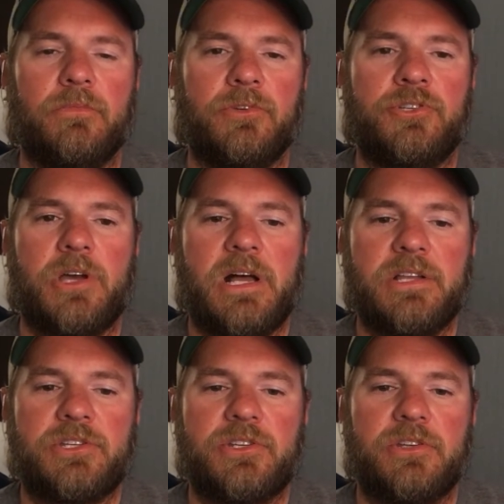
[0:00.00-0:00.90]

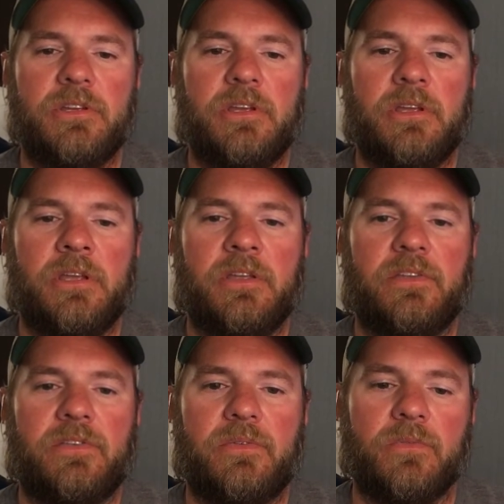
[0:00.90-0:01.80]
Josh
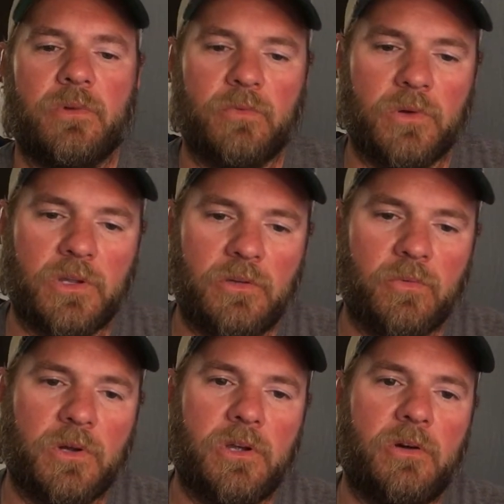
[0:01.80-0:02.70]
is, we're,
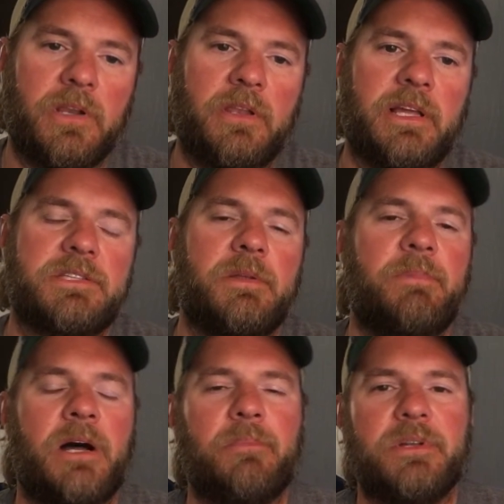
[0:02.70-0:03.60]
we're going to the next
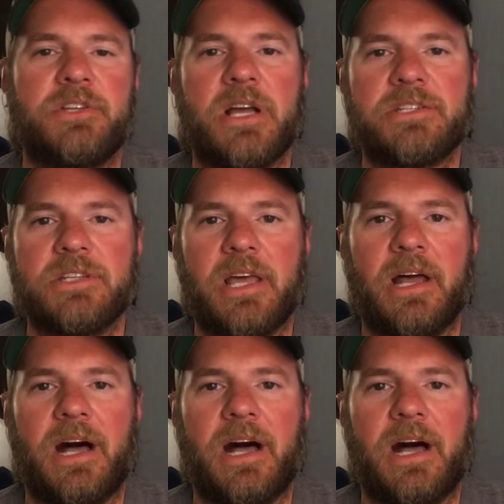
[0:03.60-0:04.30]
spot, but Josh has got an